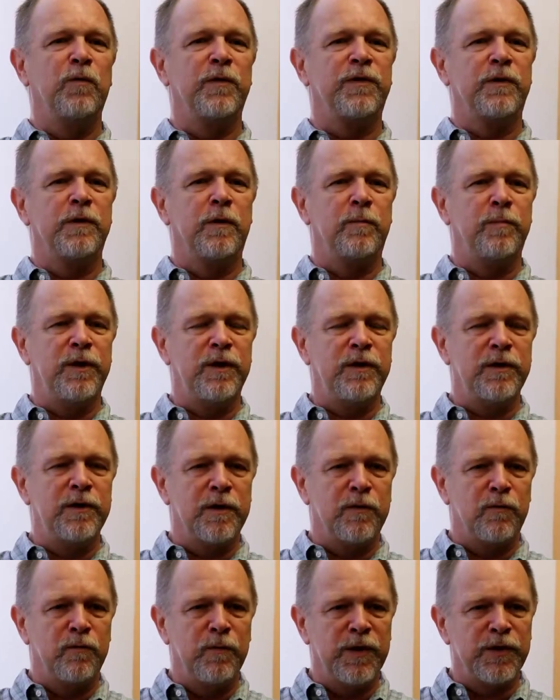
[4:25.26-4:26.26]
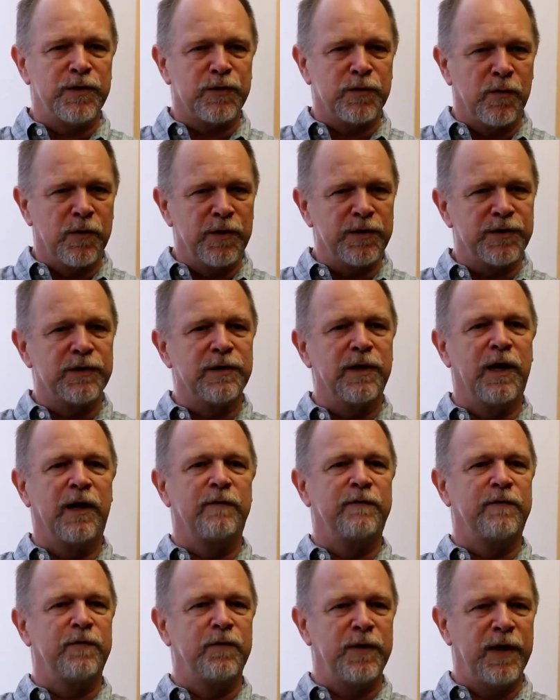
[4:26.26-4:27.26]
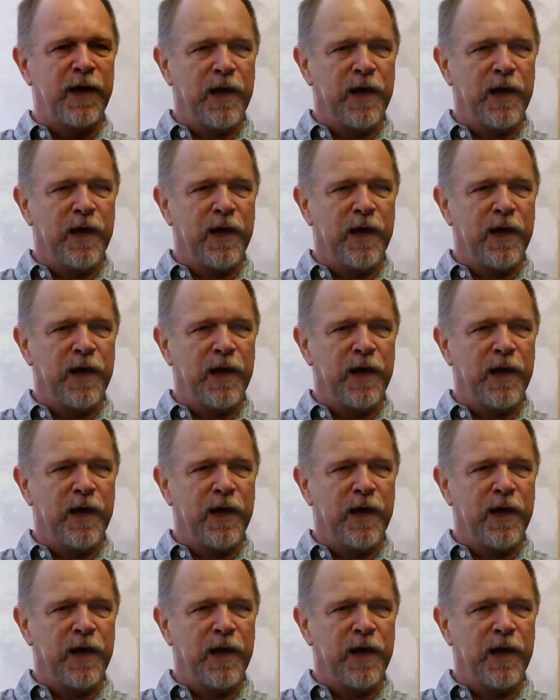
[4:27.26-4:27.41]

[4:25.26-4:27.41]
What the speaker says: with an immediate resource like food